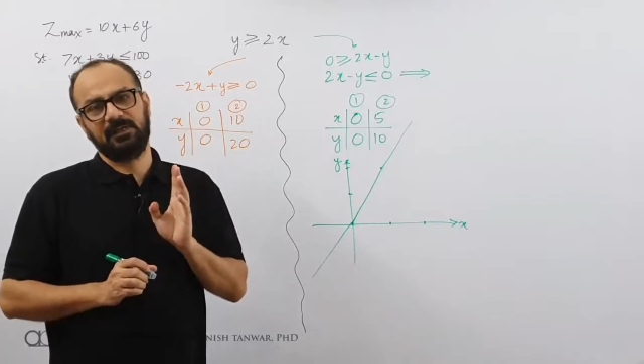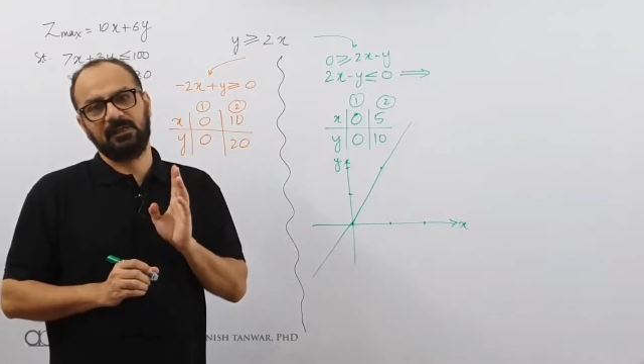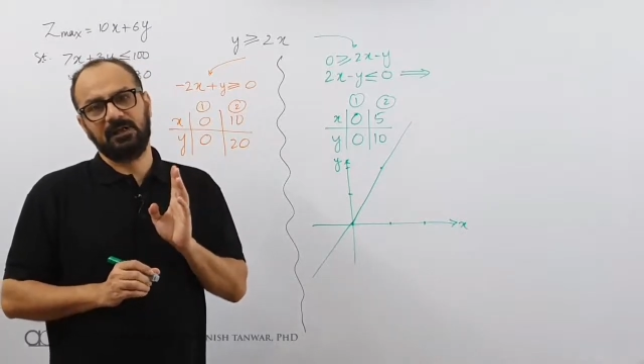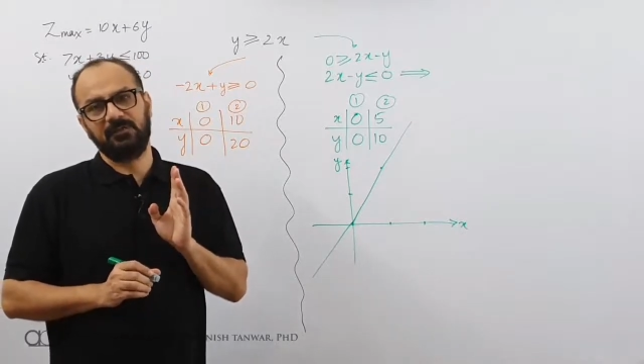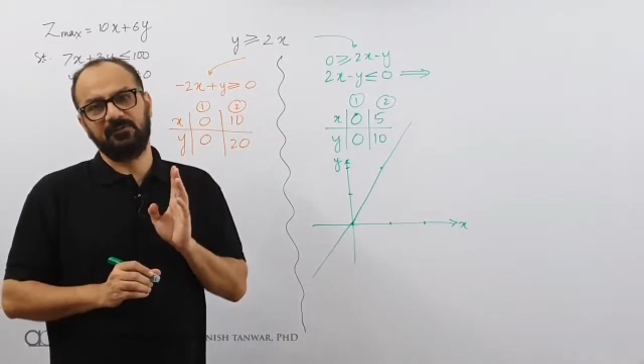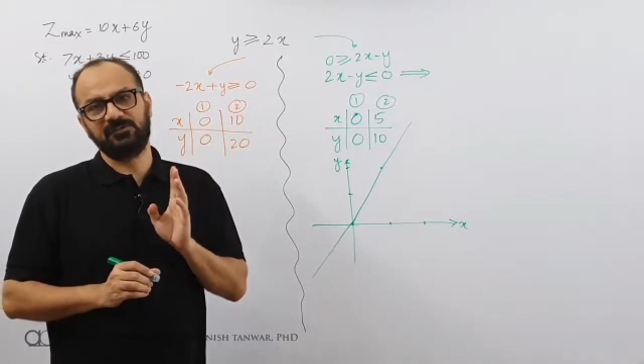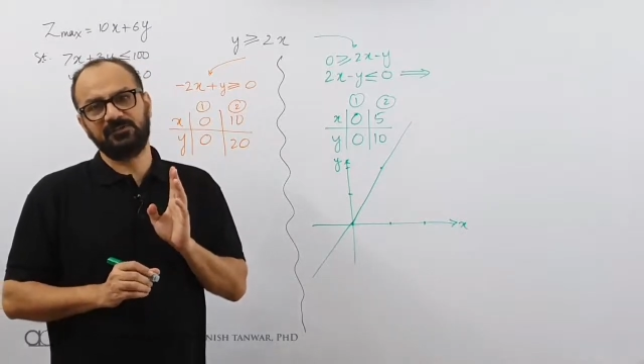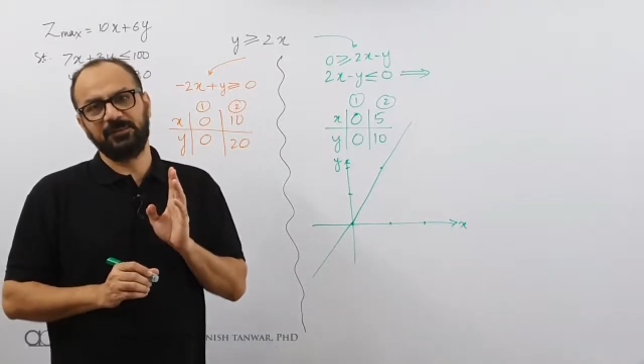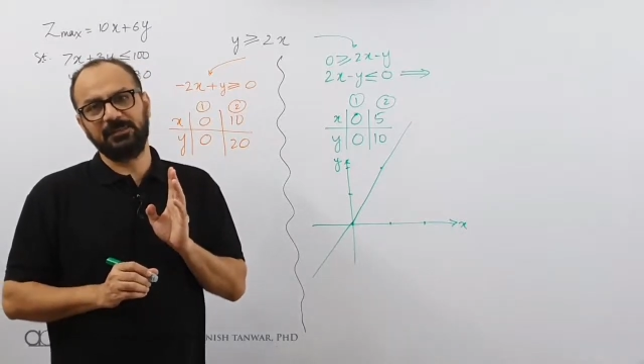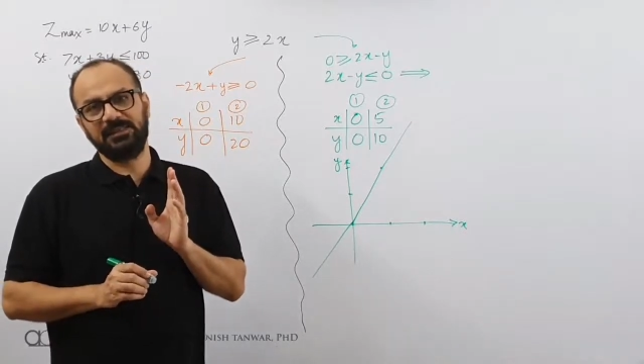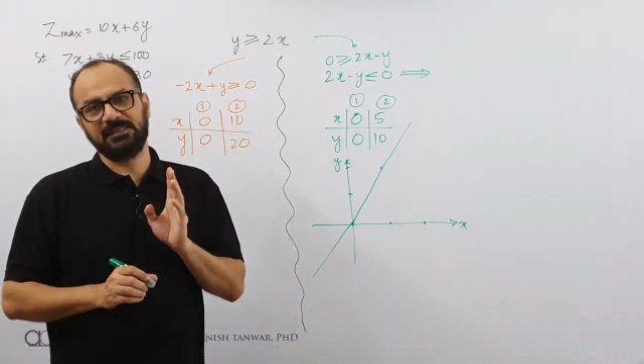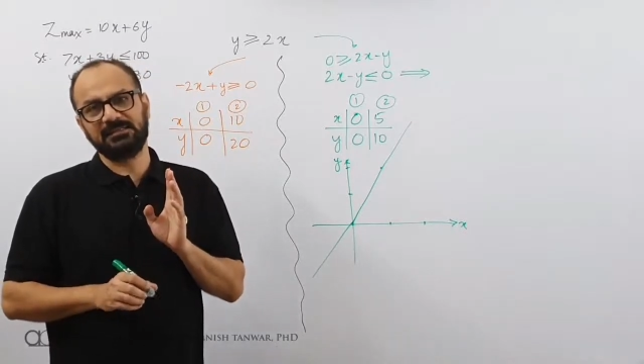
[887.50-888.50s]
and which will
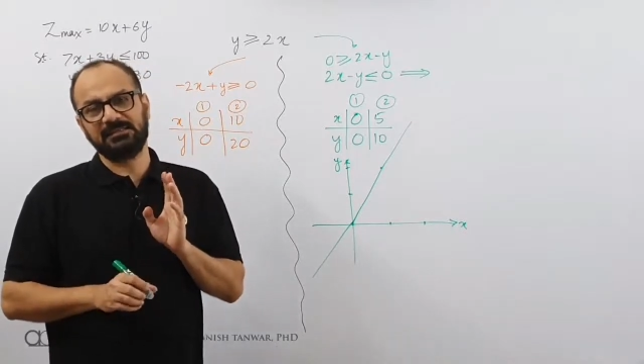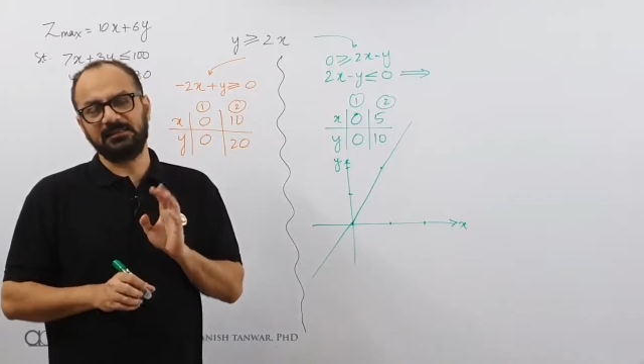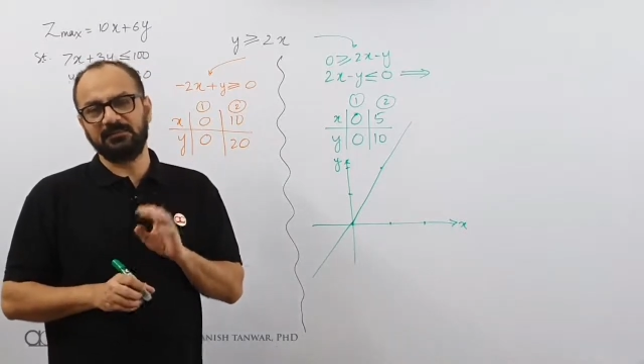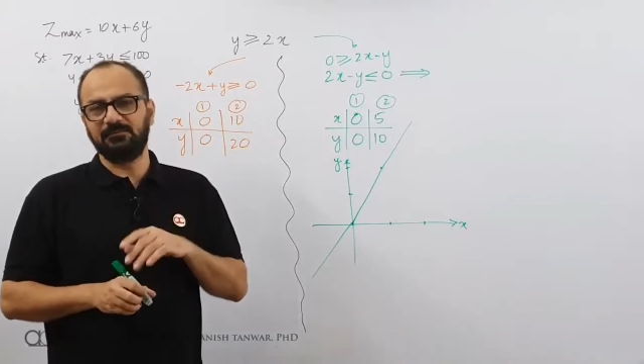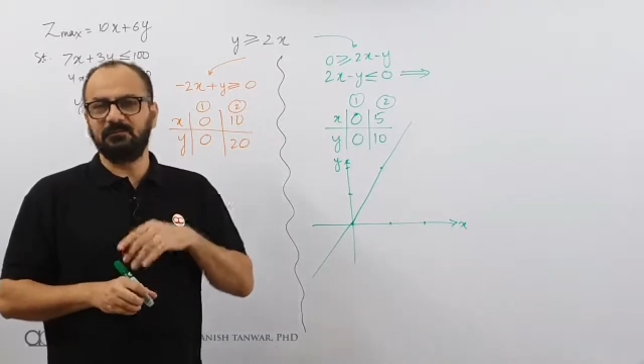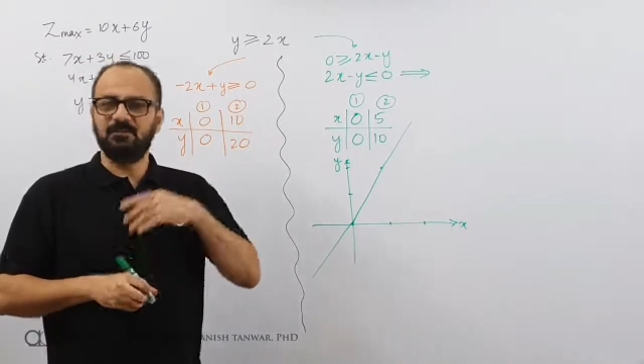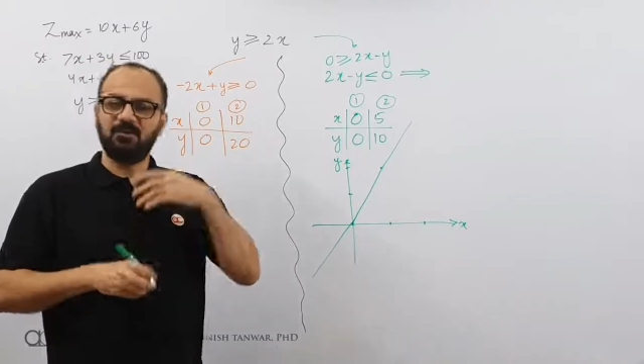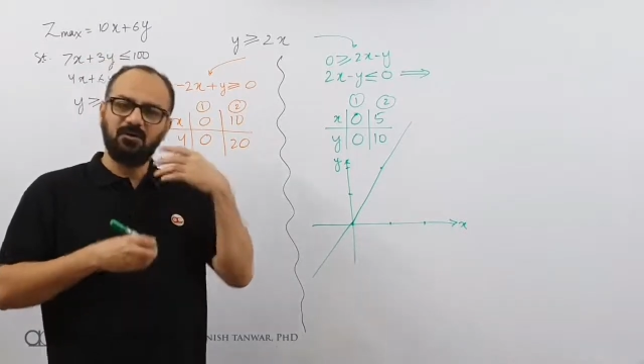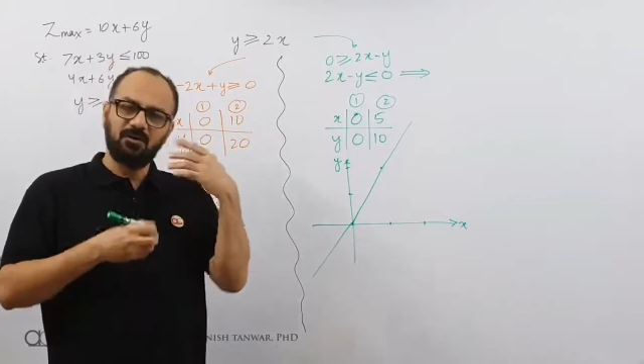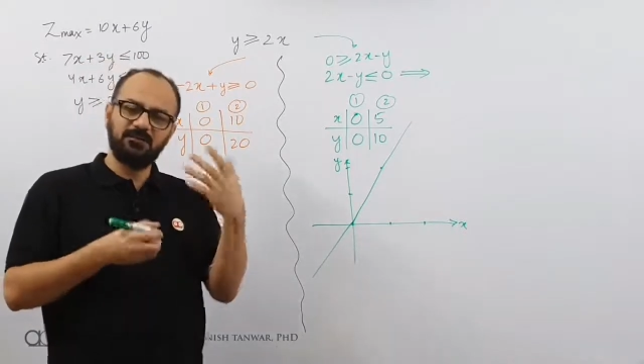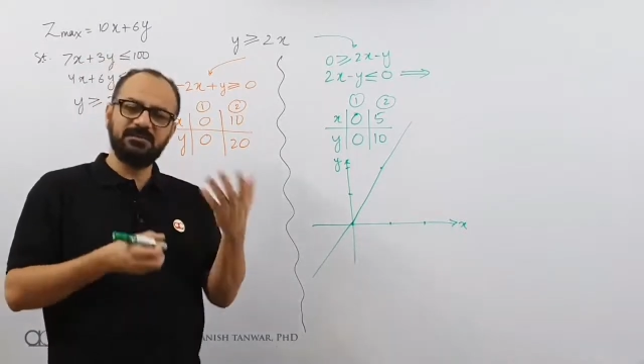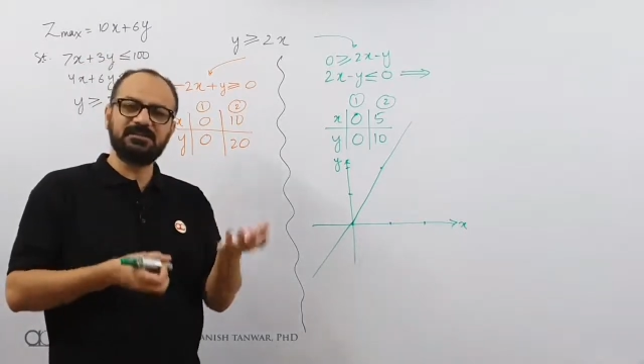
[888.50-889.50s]
be less than.
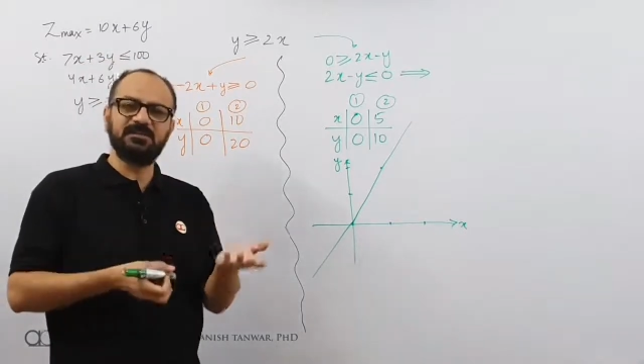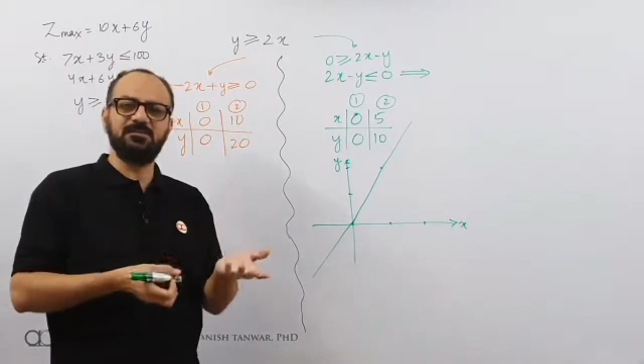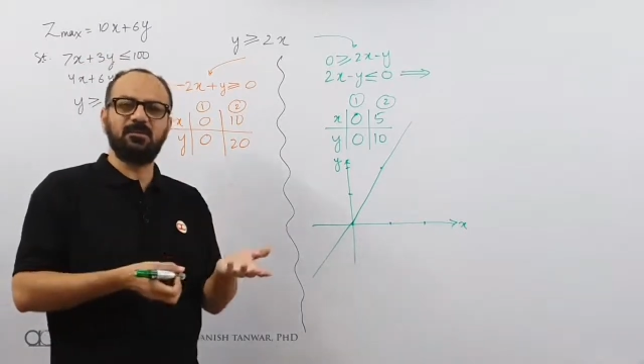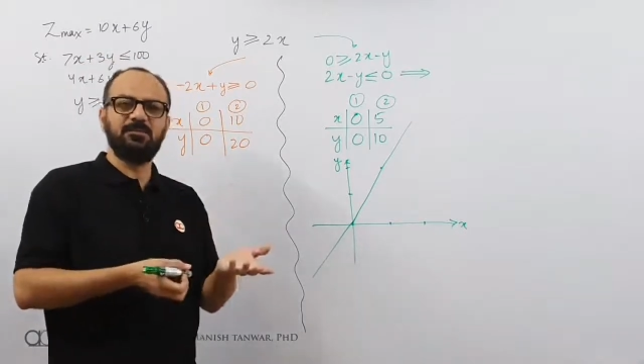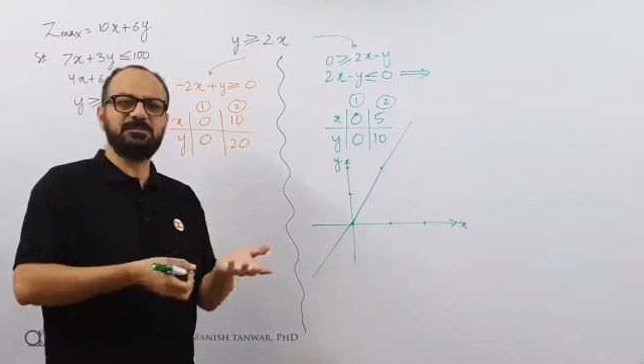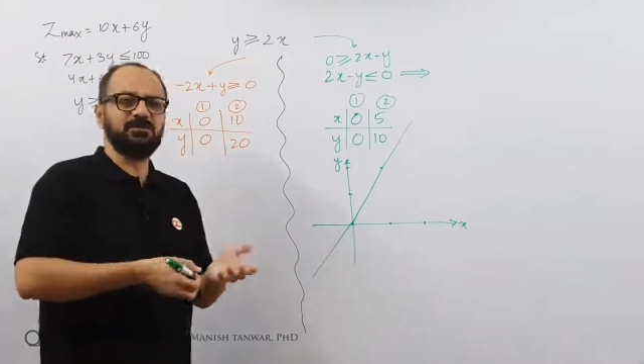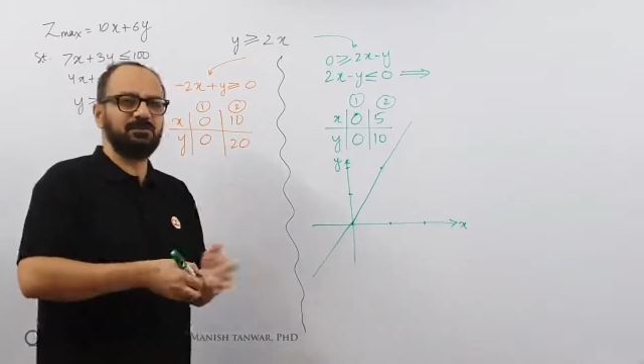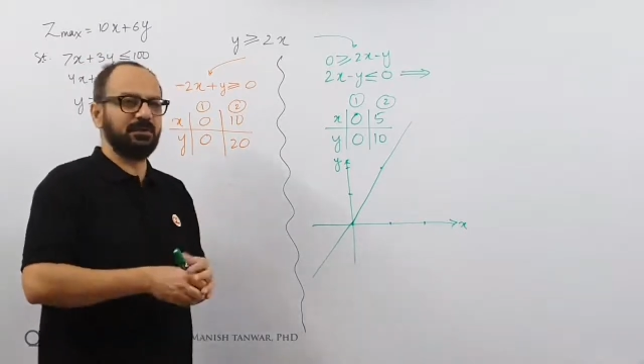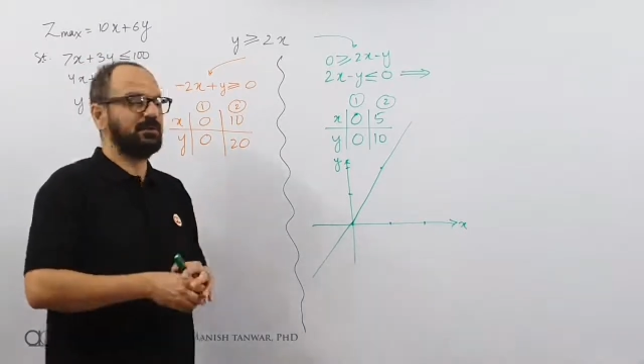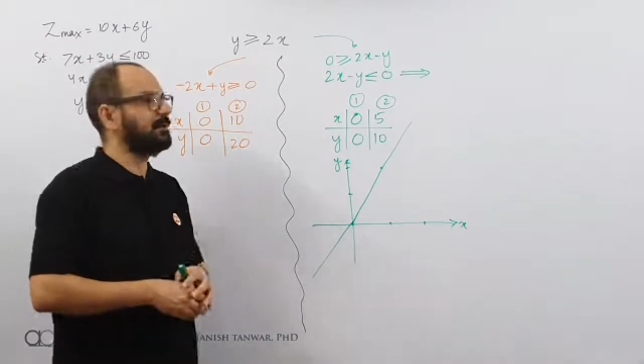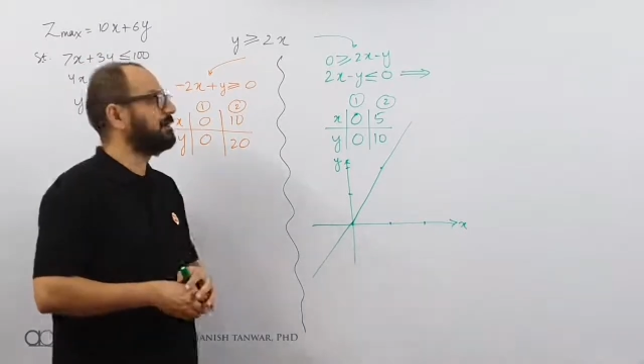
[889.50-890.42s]
Obviously, the opposite one.